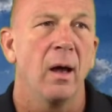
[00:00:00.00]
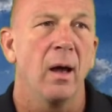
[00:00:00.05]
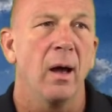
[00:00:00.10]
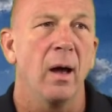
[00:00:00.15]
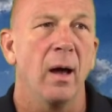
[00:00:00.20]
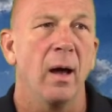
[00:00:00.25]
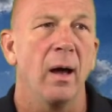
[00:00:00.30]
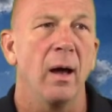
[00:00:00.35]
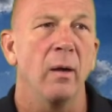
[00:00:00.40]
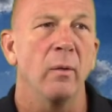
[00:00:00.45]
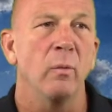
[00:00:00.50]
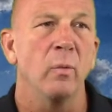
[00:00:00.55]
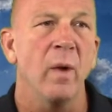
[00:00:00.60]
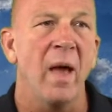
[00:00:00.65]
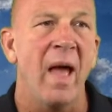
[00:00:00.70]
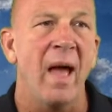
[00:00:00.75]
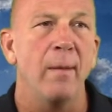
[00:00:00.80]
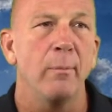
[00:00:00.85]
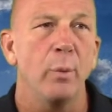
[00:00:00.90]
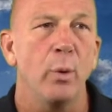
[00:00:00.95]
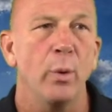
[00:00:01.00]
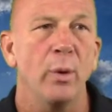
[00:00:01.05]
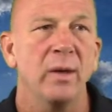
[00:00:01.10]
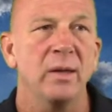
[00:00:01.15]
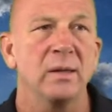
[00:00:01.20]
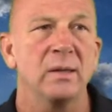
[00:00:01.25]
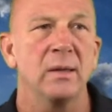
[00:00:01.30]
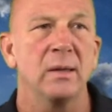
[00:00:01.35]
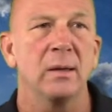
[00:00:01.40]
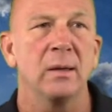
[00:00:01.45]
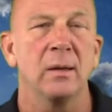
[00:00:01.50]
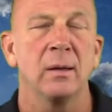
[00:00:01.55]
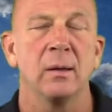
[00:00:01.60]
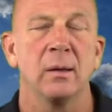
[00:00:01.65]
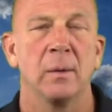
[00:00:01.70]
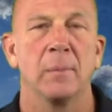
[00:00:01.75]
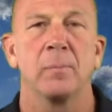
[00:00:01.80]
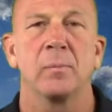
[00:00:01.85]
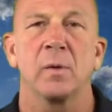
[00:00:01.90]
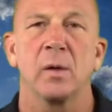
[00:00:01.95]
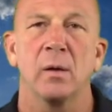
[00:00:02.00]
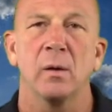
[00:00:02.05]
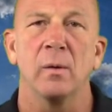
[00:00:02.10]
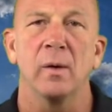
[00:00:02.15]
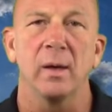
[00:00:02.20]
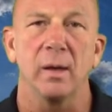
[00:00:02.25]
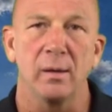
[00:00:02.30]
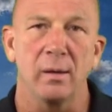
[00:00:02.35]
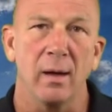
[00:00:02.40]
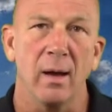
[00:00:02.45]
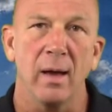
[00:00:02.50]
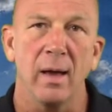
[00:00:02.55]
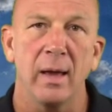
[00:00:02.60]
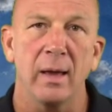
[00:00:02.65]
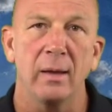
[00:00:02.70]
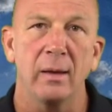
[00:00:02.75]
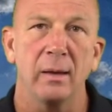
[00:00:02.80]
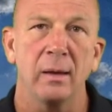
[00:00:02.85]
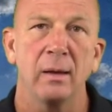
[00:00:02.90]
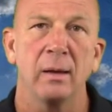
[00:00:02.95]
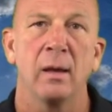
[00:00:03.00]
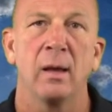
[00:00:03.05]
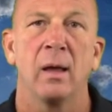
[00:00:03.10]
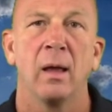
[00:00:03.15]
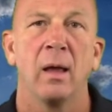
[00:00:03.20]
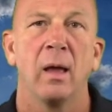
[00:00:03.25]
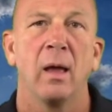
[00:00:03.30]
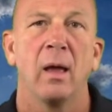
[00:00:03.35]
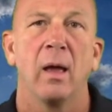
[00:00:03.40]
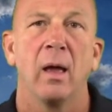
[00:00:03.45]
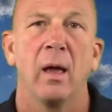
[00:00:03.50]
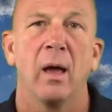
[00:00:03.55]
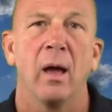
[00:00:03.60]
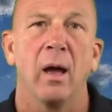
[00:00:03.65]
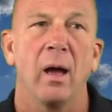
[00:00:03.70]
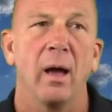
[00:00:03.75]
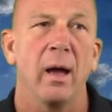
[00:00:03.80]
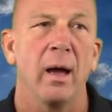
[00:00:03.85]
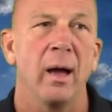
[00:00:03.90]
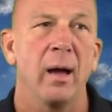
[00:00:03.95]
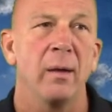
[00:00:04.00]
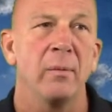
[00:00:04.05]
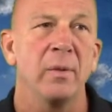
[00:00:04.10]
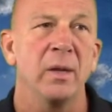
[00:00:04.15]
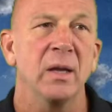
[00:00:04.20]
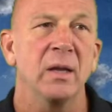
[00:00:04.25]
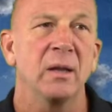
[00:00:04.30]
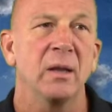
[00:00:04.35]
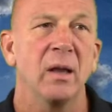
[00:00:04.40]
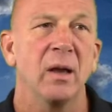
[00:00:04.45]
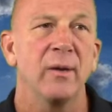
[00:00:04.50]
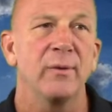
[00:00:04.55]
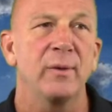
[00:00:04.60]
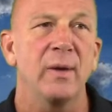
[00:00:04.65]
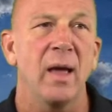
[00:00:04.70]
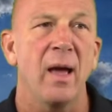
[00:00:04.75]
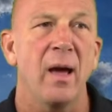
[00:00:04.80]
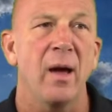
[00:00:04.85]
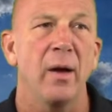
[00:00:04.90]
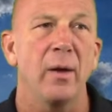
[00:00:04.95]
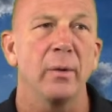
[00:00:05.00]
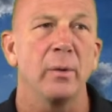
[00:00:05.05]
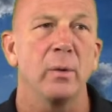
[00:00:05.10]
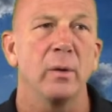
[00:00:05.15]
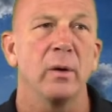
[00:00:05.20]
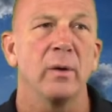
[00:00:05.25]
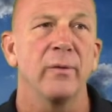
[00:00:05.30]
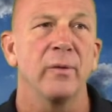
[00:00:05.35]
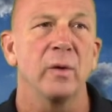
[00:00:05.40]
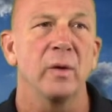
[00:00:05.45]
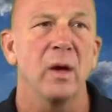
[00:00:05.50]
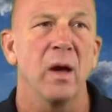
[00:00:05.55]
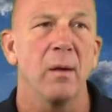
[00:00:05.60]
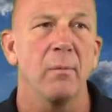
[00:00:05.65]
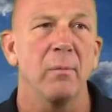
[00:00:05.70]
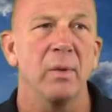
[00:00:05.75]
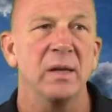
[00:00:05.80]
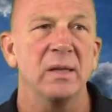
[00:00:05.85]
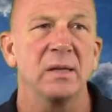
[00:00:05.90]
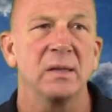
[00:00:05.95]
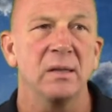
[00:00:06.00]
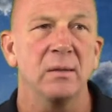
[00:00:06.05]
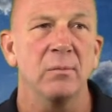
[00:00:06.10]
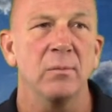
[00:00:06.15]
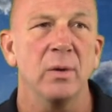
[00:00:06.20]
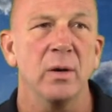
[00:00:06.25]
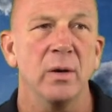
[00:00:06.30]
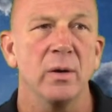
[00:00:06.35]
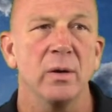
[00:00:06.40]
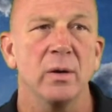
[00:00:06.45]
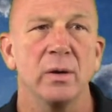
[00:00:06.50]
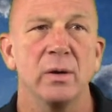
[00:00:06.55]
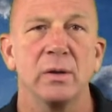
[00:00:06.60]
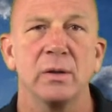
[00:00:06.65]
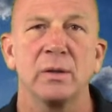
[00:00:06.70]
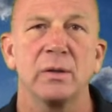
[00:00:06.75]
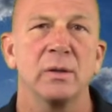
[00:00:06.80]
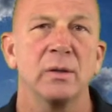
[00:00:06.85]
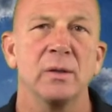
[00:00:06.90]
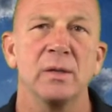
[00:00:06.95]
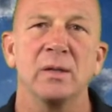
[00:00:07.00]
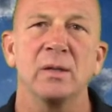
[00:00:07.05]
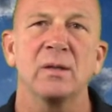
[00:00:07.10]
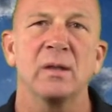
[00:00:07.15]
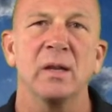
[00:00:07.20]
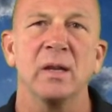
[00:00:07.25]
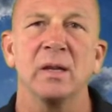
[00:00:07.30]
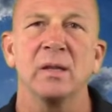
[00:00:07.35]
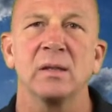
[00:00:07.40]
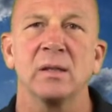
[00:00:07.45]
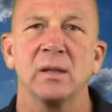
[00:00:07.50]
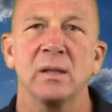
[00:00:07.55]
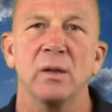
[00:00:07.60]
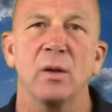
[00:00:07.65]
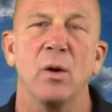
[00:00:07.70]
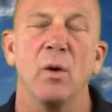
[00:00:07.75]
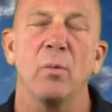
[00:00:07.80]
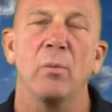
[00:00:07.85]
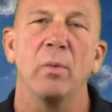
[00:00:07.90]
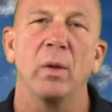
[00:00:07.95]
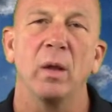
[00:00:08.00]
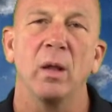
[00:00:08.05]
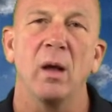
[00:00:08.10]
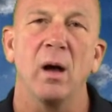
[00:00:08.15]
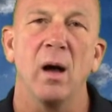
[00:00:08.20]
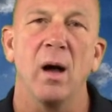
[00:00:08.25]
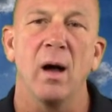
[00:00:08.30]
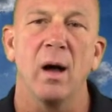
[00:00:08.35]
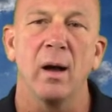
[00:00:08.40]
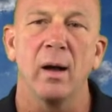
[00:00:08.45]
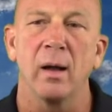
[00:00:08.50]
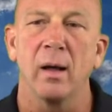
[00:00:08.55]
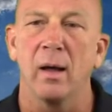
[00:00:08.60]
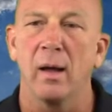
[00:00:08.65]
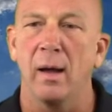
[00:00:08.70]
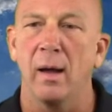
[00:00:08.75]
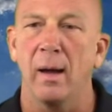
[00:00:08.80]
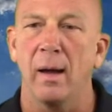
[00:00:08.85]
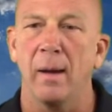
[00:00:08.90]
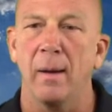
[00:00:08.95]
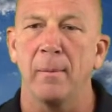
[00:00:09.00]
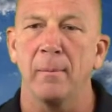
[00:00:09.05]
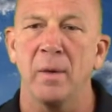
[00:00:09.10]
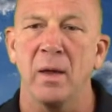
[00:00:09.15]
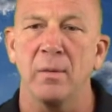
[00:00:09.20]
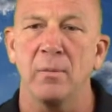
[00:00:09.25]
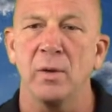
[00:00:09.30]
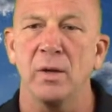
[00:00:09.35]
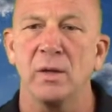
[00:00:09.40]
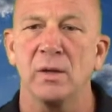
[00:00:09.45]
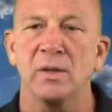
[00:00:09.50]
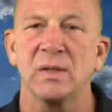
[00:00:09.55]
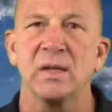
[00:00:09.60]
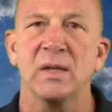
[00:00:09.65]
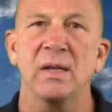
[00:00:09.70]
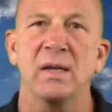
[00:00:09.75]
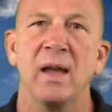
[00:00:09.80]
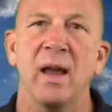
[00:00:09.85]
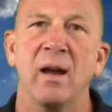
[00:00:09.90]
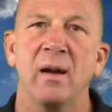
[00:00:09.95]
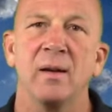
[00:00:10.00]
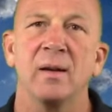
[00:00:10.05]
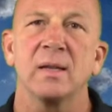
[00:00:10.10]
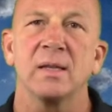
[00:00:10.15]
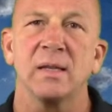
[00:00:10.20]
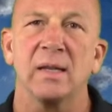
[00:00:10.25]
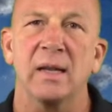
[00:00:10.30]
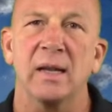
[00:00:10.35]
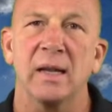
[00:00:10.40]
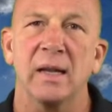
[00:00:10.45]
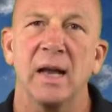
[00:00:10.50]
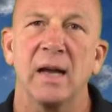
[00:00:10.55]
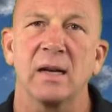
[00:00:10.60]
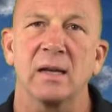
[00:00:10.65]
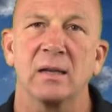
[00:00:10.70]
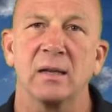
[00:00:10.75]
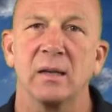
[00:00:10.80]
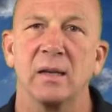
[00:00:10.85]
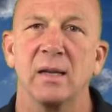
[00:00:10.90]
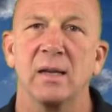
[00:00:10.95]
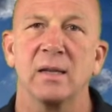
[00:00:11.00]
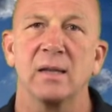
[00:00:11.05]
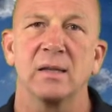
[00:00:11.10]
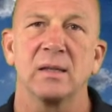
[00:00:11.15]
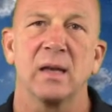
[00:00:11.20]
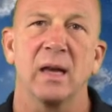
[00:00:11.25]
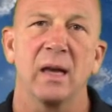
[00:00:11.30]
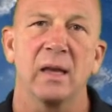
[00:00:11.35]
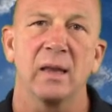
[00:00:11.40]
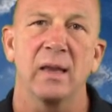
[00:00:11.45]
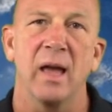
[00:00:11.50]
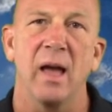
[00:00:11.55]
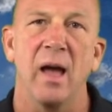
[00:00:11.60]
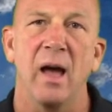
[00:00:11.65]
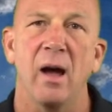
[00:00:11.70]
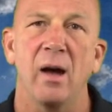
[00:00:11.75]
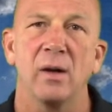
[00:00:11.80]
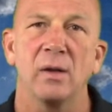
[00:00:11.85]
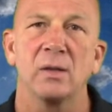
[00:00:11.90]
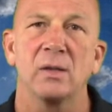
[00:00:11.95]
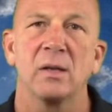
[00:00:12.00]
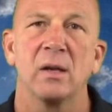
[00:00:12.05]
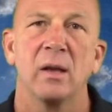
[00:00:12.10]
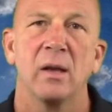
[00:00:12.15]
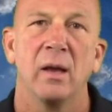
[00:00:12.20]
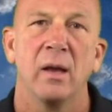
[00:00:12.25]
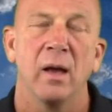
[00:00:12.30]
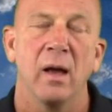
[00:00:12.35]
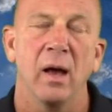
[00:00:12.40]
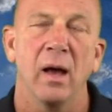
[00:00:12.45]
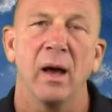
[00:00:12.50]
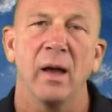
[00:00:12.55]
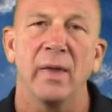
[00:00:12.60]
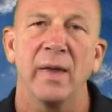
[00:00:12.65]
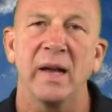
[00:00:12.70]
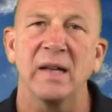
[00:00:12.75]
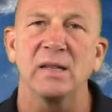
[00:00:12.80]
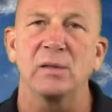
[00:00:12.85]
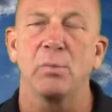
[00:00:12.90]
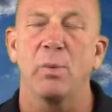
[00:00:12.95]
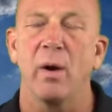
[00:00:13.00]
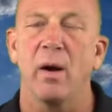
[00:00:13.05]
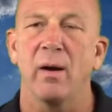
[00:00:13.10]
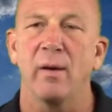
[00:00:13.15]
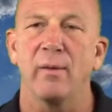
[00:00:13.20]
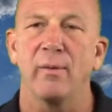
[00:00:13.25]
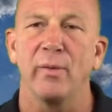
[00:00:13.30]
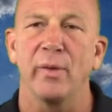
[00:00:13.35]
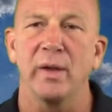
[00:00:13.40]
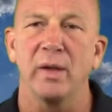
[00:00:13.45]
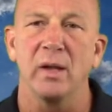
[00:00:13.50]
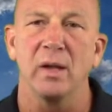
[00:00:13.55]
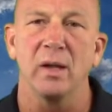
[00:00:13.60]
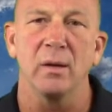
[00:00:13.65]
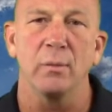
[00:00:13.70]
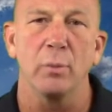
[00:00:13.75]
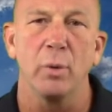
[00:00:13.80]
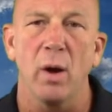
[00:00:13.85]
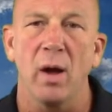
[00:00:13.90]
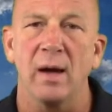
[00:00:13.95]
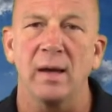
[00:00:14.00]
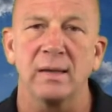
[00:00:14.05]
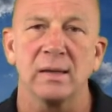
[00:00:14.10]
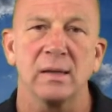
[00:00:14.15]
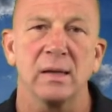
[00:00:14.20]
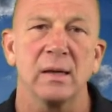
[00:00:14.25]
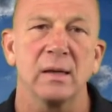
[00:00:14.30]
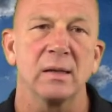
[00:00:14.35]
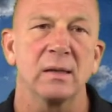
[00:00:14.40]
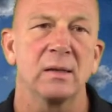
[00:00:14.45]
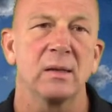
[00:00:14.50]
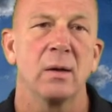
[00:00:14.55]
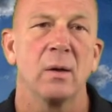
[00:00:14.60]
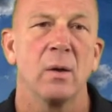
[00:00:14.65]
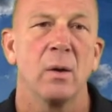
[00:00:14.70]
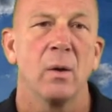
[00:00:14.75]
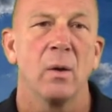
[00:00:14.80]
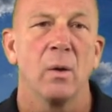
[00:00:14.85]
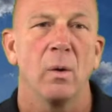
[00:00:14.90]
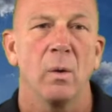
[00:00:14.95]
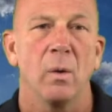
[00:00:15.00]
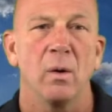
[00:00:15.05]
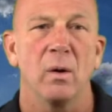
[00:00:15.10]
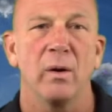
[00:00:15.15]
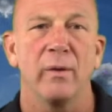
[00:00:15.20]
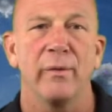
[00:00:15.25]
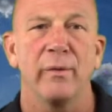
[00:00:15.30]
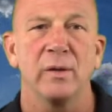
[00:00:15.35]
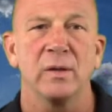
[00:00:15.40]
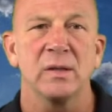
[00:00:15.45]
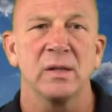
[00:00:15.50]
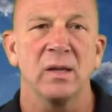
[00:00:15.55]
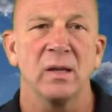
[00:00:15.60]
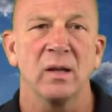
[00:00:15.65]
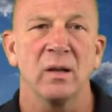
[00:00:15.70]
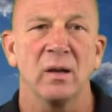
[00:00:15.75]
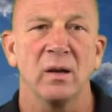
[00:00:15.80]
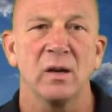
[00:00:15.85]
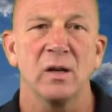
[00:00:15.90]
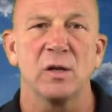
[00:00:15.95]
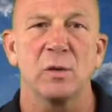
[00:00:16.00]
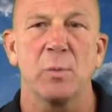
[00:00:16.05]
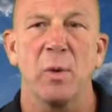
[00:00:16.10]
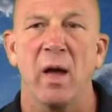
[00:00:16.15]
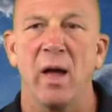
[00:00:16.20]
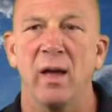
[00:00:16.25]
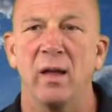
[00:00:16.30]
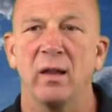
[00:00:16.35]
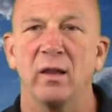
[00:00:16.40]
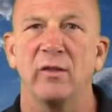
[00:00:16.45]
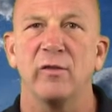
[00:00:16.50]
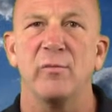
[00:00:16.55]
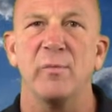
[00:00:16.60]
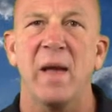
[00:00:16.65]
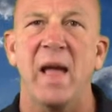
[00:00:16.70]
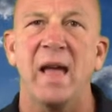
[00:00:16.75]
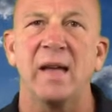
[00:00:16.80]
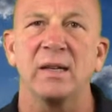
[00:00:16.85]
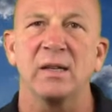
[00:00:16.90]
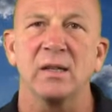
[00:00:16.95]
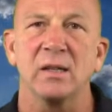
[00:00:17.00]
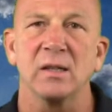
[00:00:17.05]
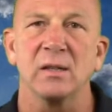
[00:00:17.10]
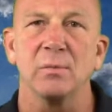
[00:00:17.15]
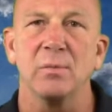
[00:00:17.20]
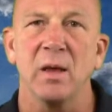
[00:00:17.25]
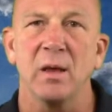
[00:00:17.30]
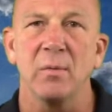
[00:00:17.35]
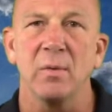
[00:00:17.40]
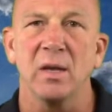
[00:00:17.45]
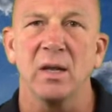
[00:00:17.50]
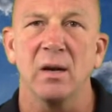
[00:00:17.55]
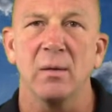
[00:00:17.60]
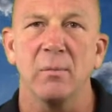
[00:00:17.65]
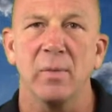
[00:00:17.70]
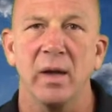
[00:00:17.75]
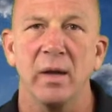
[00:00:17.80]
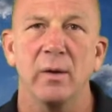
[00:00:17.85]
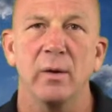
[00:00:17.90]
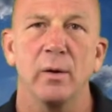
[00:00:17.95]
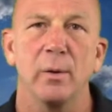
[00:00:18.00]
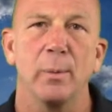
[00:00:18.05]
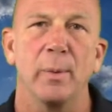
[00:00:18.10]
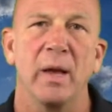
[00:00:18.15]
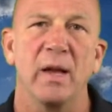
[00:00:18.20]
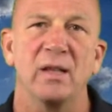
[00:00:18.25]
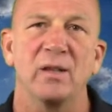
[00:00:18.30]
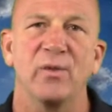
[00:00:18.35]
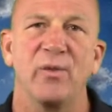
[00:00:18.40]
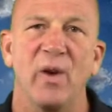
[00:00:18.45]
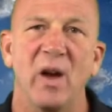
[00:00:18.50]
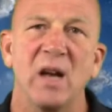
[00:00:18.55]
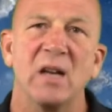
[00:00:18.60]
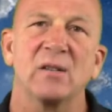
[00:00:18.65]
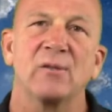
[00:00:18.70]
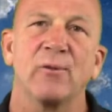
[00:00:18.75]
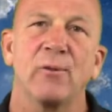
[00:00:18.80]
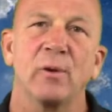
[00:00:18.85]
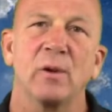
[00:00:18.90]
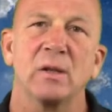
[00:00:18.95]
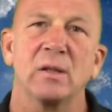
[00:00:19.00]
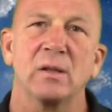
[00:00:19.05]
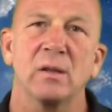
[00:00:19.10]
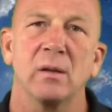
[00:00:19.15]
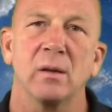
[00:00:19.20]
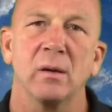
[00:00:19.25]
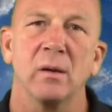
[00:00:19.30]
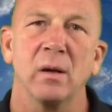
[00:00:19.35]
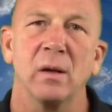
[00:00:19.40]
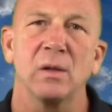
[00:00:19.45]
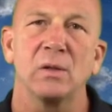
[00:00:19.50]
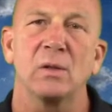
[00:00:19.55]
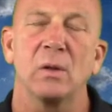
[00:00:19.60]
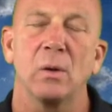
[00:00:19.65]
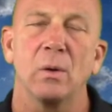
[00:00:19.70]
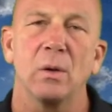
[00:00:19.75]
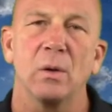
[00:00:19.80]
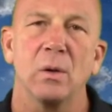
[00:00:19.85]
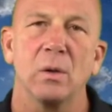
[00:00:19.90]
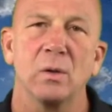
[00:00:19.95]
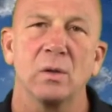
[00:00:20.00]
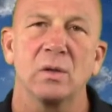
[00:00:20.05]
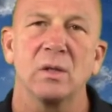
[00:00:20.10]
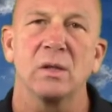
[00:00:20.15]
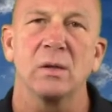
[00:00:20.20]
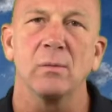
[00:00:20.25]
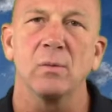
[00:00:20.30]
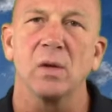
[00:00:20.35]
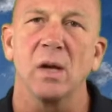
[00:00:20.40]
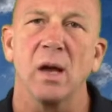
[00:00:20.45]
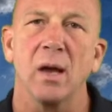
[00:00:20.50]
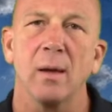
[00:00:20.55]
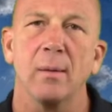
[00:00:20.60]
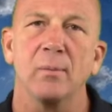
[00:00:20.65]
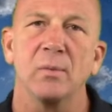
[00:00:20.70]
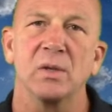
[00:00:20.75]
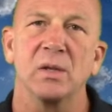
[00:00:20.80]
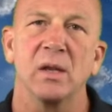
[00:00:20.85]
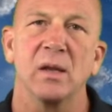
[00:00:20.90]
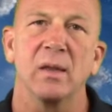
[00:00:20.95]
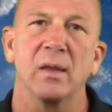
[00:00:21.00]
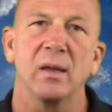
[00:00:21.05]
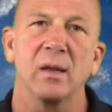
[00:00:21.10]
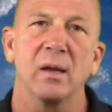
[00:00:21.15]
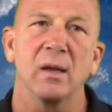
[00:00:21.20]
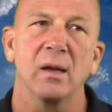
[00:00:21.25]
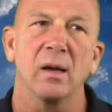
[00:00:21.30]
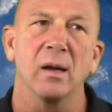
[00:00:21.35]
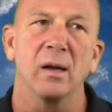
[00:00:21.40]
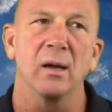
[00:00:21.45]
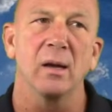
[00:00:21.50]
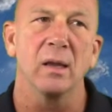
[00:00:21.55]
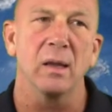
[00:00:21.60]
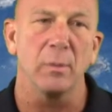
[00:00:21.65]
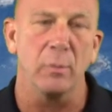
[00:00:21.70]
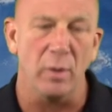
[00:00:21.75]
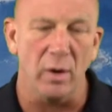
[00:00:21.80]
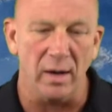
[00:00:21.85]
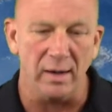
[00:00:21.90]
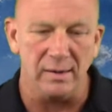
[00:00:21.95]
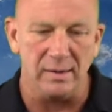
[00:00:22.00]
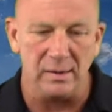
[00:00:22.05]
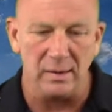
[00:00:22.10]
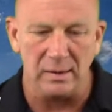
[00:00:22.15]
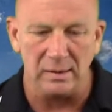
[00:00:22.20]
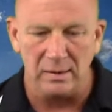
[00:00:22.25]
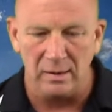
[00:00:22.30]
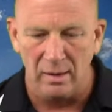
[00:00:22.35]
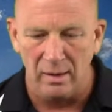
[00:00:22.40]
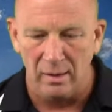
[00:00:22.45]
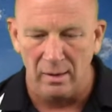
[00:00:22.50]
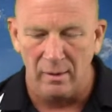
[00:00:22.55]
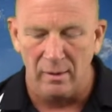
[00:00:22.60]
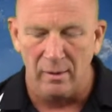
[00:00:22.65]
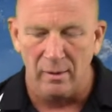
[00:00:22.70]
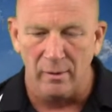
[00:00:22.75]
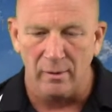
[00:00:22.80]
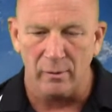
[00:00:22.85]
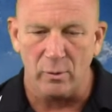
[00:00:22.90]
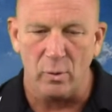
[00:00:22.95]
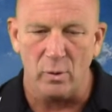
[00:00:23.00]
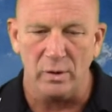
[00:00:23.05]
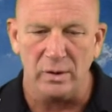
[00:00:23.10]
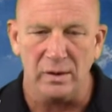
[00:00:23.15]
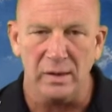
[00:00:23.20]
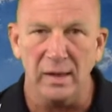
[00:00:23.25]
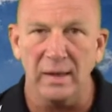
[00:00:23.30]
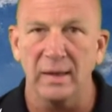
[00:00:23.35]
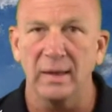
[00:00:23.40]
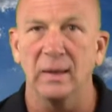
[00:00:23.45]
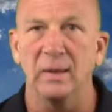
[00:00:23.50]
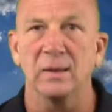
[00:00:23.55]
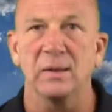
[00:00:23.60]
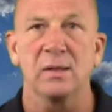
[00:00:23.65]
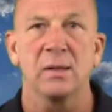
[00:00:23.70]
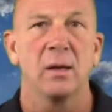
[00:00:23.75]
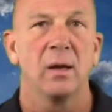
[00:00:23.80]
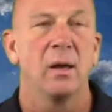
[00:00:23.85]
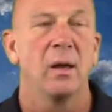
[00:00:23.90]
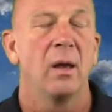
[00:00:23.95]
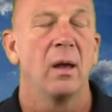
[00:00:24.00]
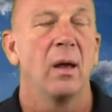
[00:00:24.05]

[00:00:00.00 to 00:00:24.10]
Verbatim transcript: Uh, rat poison, you know, a gun uh, being left out, or if you got Bunsen burners or just things that don't belong. Uh, maybe you see kerosene actually inside the house. Uh, that's part of the process. Or if you see a large pile of matches maybe in a bedroom, that's phosphorus that are also used sometimes in the, uh, in the process. Of course, needles.